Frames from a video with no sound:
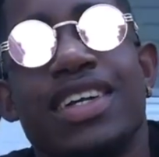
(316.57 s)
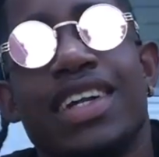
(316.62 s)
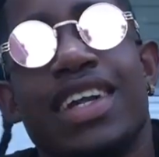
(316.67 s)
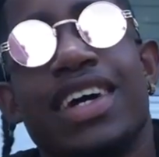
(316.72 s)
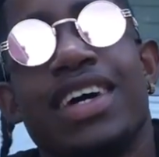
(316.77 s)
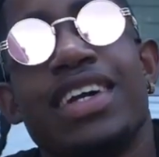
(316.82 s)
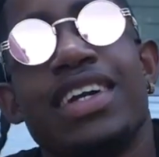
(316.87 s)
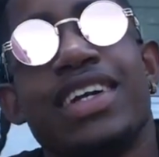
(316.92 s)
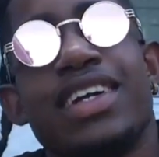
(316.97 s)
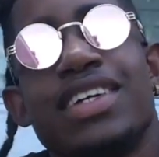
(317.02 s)

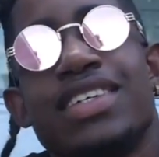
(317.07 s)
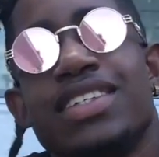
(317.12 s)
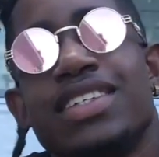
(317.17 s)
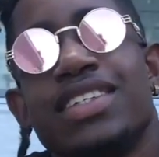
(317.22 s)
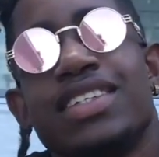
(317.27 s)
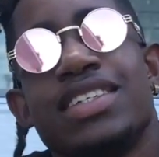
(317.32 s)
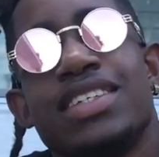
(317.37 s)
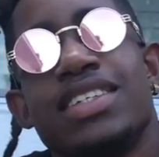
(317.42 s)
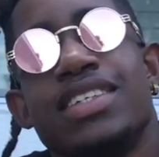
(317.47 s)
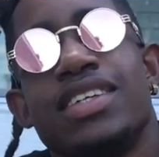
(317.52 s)
Nowadays,
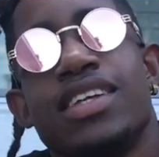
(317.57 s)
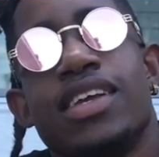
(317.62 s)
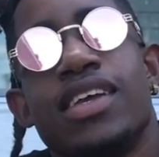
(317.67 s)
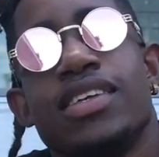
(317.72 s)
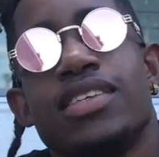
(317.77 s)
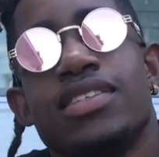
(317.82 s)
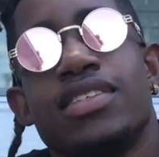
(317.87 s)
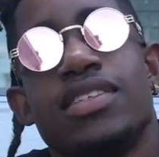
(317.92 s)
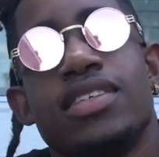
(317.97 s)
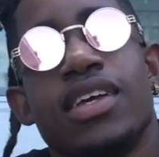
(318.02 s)
it
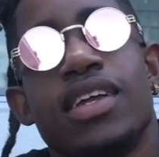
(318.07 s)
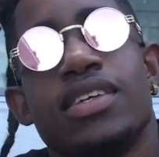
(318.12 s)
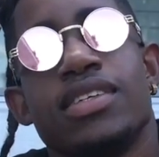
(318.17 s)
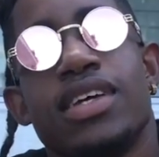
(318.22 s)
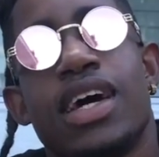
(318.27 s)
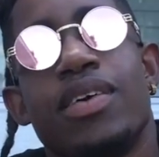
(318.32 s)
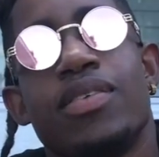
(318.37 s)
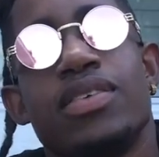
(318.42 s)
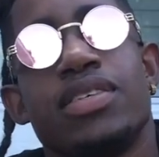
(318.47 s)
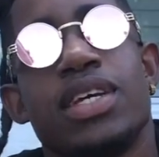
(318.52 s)
doesn't
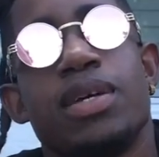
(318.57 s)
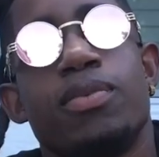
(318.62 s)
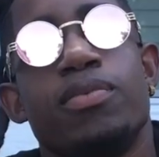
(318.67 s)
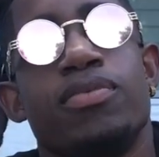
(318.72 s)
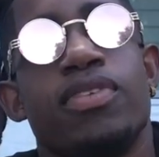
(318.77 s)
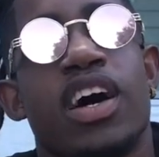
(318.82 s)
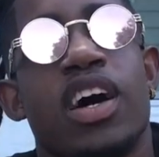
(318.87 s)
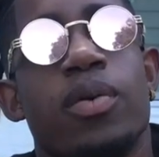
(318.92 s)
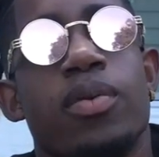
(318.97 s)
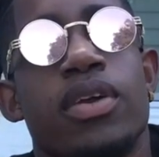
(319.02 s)
have the same
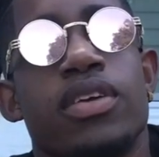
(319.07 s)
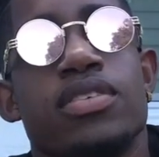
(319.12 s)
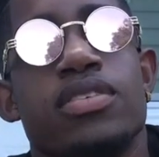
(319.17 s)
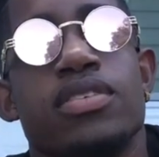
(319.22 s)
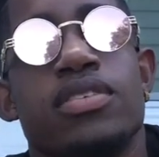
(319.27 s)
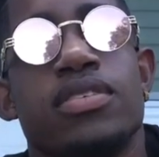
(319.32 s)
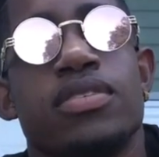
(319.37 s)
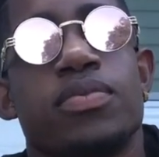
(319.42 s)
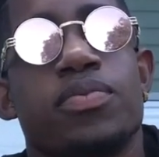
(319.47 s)
vibe. It doesn't